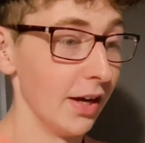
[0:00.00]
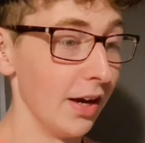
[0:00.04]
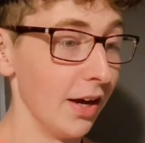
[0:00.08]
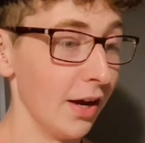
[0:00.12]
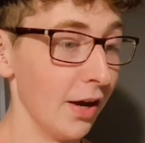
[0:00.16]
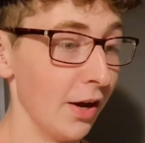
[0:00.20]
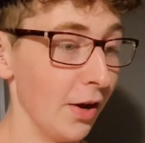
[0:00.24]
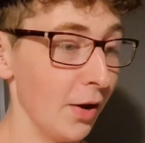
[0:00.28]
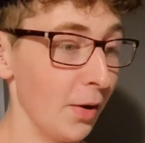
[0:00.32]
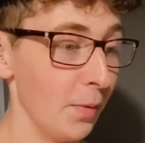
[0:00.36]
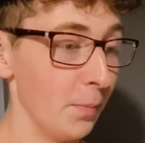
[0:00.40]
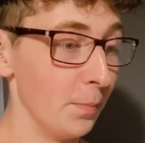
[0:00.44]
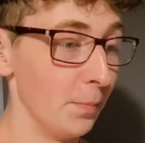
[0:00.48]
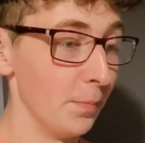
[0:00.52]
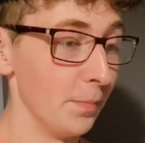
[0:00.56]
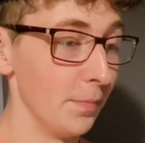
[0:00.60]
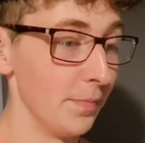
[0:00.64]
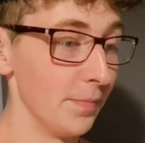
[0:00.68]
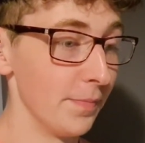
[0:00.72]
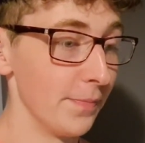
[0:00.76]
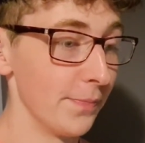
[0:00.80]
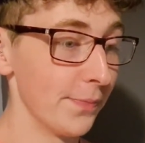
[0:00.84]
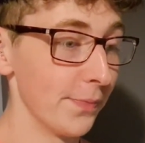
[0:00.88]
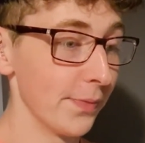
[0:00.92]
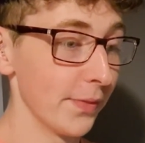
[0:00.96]
I
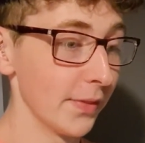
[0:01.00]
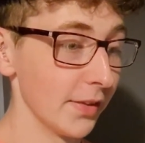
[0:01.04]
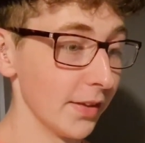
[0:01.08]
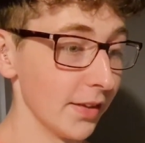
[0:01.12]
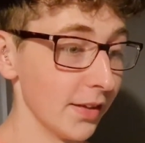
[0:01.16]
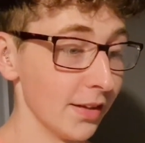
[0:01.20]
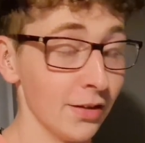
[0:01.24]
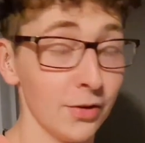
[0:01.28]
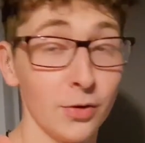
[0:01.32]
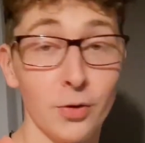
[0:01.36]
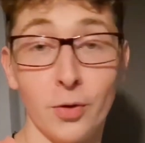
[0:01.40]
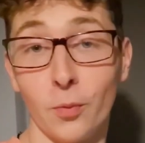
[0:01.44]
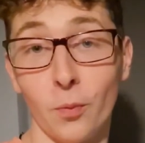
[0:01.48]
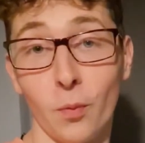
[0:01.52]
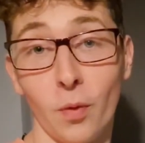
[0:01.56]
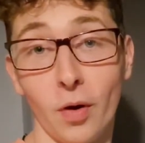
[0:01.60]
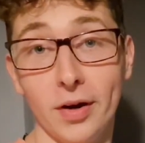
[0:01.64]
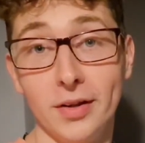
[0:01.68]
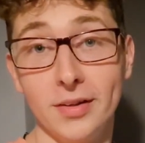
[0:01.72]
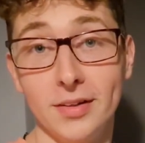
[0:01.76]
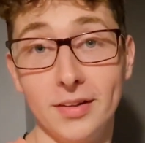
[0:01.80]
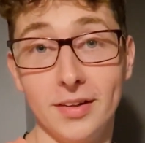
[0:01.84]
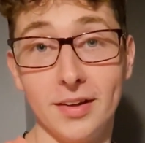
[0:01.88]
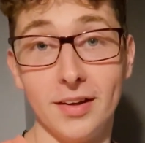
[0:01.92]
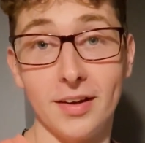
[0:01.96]
don't know
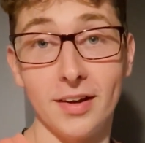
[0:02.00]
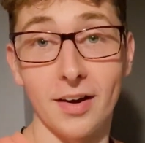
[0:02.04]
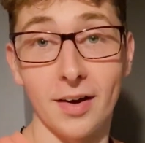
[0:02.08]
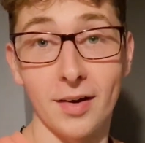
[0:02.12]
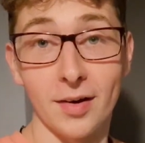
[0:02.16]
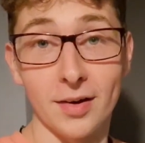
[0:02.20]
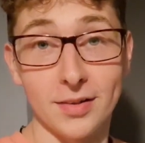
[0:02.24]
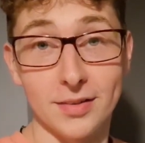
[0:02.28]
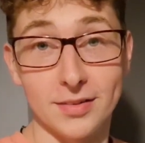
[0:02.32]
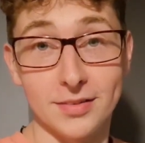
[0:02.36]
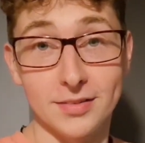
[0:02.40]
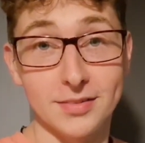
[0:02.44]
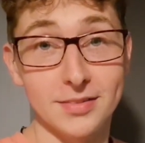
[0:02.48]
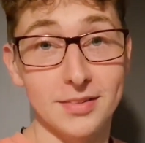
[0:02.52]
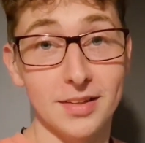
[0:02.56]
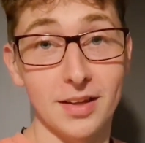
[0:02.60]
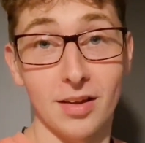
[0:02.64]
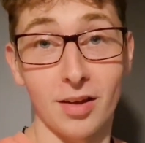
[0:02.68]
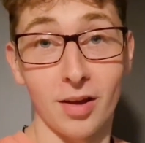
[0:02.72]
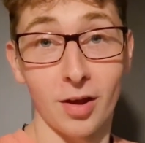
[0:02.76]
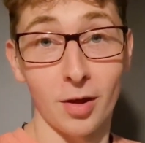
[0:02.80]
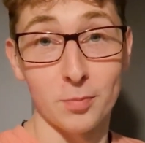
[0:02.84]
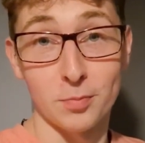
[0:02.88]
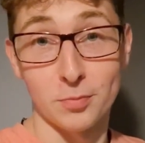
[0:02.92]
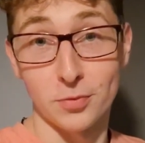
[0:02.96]
why.
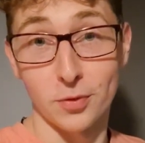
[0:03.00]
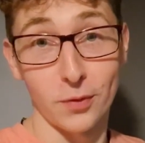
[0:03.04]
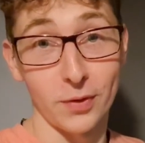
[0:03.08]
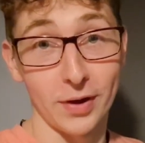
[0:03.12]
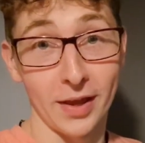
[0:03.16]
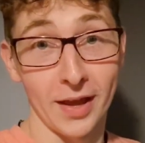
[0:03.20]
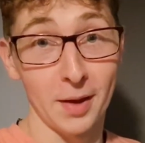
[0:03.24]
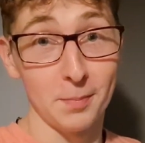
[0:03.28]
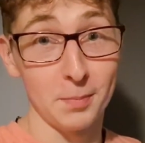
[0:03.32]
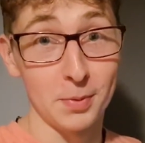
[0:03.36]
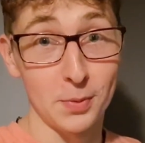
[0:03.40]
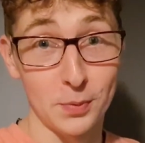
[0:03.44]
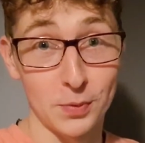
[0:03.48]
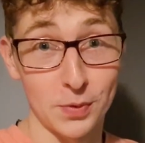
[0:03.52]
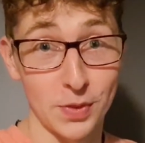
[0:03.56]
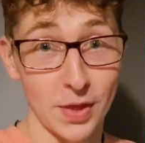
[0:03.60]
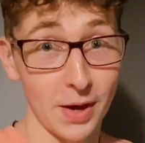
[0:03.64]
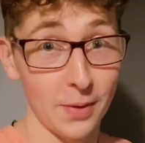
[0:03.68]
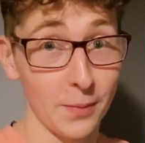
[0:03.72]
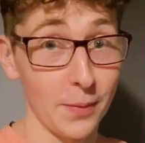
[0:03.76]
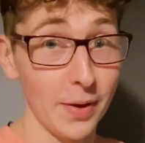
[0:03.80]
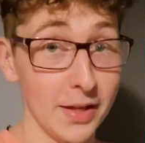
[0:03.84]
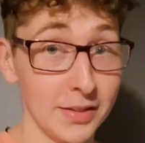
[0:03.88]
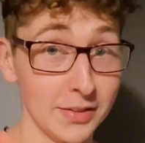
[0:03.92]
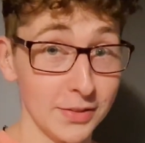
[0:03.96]
I'm very happy with
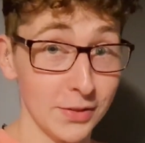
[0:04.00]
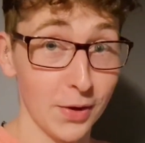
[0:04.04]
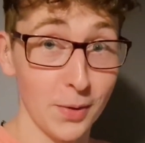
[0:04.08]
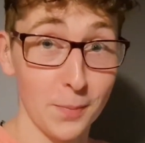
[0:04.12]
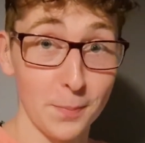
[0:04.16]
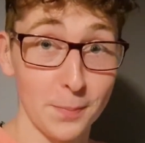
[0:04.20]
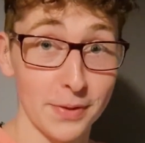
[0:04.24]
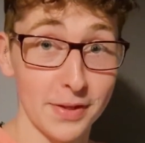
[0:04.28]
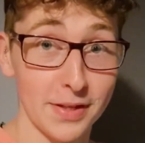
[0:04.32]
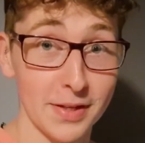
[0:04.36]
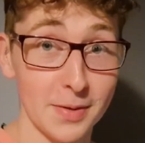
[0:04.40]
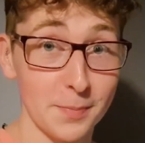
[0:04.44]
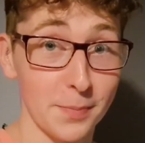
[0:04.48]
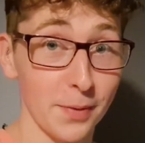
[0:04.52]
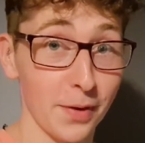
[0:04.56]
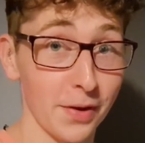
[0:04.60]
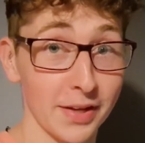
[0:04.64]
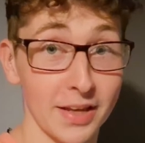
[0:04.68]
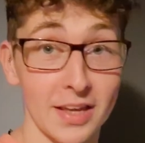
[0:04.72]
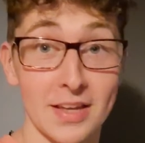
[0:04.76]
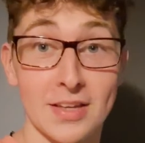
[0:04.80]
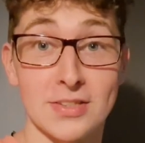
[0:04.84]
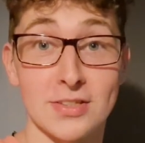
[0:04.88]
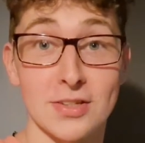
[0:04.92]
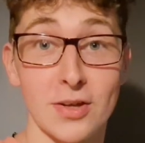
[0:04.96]
how it ended up being, but I
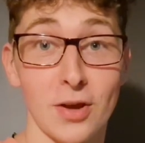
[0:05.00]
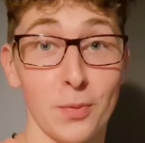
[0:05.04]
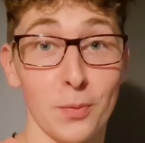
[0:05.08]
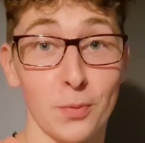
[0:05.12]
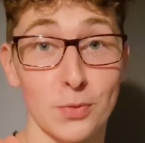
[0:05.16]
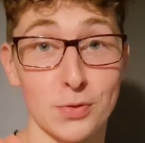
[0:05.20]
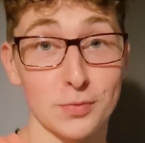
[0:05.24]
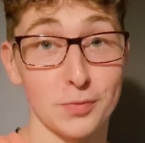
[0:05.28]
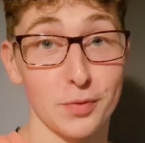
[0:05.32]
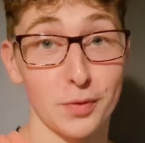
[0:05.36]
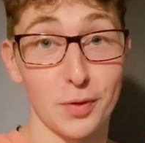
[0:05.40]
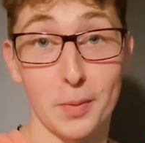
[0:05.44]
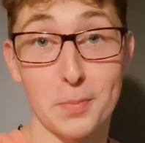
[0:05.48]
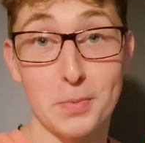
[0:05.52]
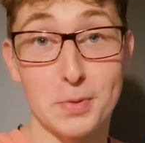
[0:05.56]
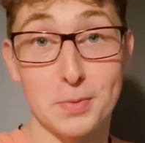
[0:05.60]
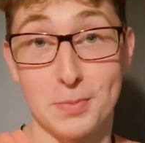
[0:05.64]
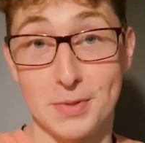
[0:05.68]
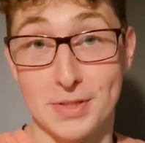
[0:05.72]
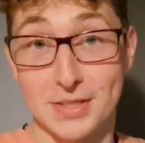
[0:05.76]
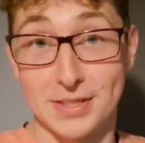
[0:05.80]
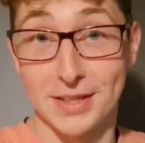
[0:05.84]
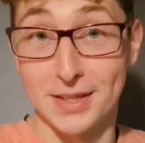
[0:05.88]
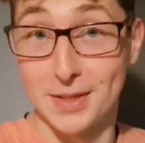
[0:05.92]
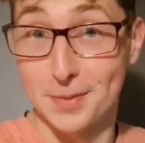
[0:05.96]
guess I wasn't very
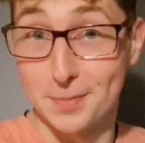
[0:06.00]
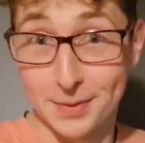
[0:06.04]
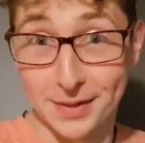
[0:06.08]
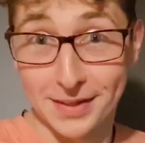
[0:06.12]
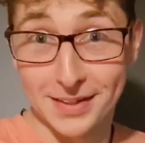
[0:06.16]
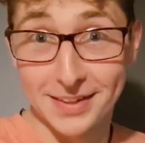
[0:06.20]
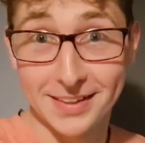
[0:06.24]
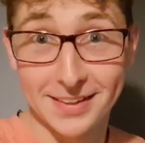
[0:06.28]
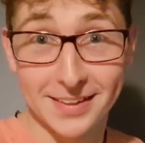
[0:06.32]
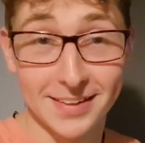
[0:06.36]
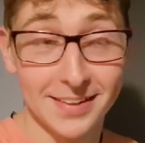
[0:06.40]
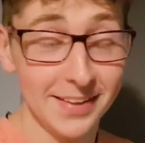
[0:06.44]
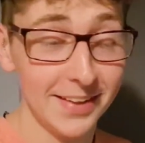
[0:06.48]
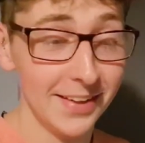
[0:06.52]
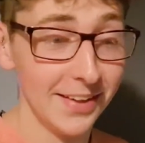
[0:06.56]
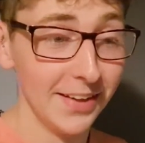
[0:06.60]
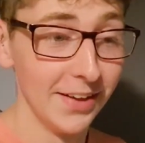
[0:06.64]
optimistic at the beginning.